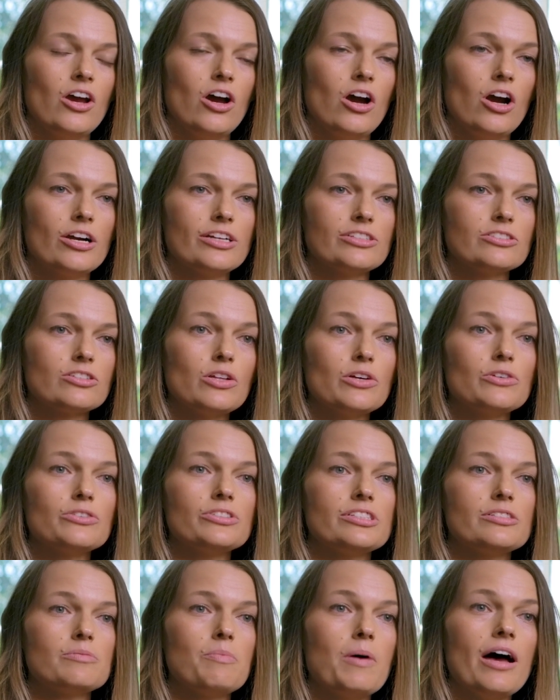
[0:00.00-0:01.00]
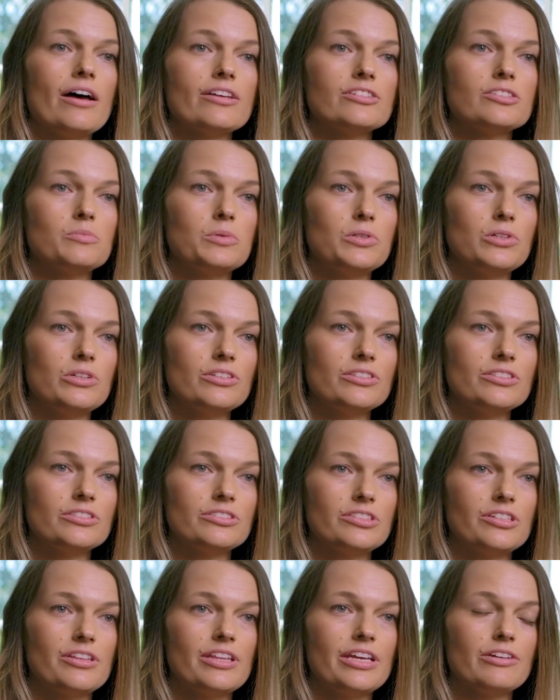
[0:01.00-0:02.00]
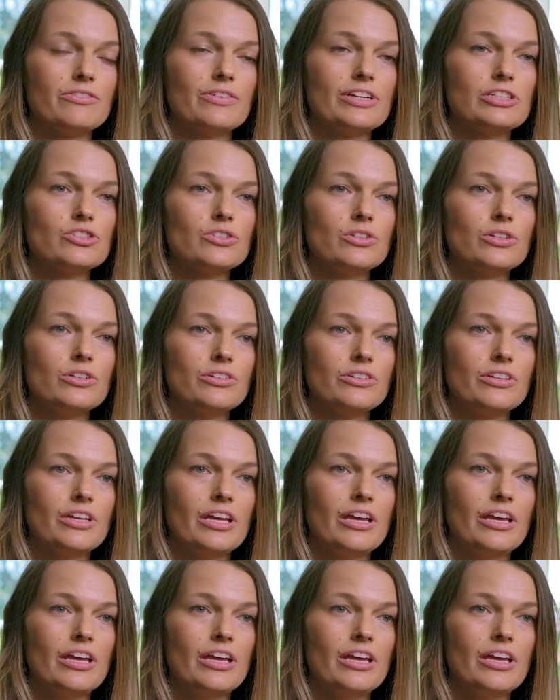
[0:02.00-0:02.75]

are as close as possible to the original.